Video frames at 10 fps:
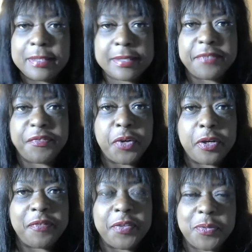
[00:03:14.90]

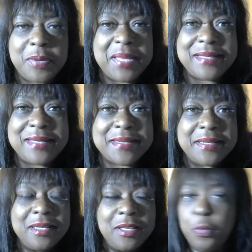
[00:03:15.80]
deferred for 3 months
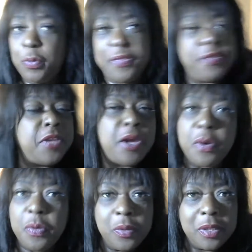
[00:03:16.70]
with
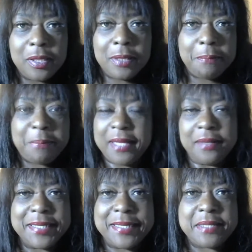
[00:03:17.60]
no
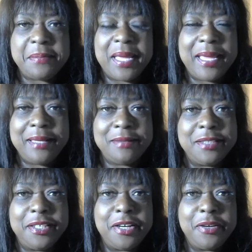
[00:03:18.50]
penalty to my,
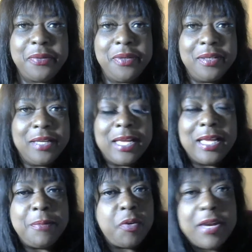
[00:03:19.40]

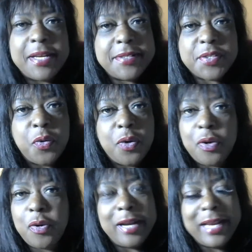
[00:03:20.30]
credit score
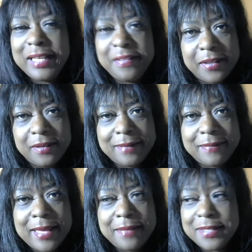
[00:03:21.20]
or anything like
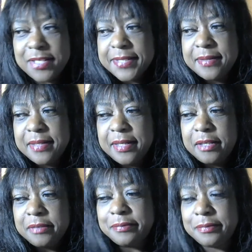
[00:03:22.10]
that. They just,
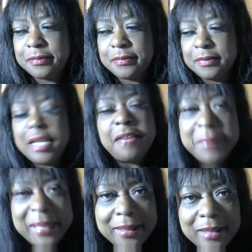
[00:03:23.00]
love
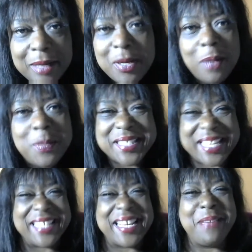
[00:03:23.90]
me. I want to almost say
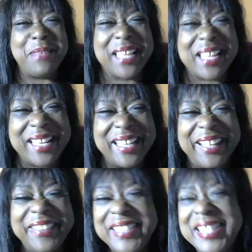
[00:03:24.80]
the name of the,